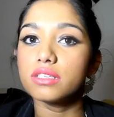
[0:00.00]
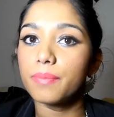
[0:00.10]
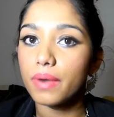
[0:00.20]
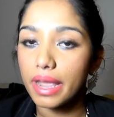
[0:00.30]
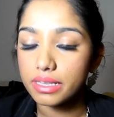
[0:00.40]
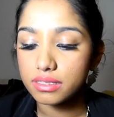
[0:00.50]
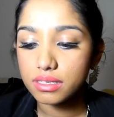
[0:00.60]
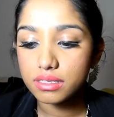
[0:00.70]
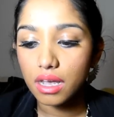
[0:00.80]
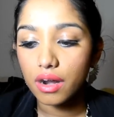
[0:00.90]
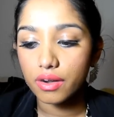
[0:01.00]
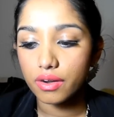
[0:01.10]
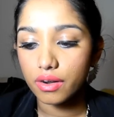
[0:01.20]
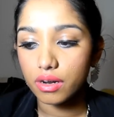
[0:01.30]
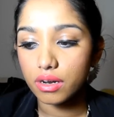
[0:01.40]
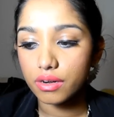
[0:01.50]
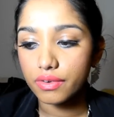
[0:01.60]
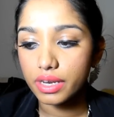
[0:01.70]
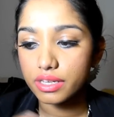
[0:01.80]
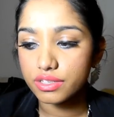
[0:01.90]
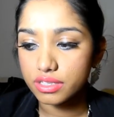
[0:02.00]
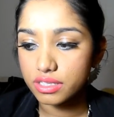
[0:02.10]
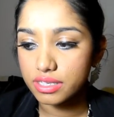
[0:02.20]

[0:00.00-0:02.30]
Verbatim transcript: the prices are really just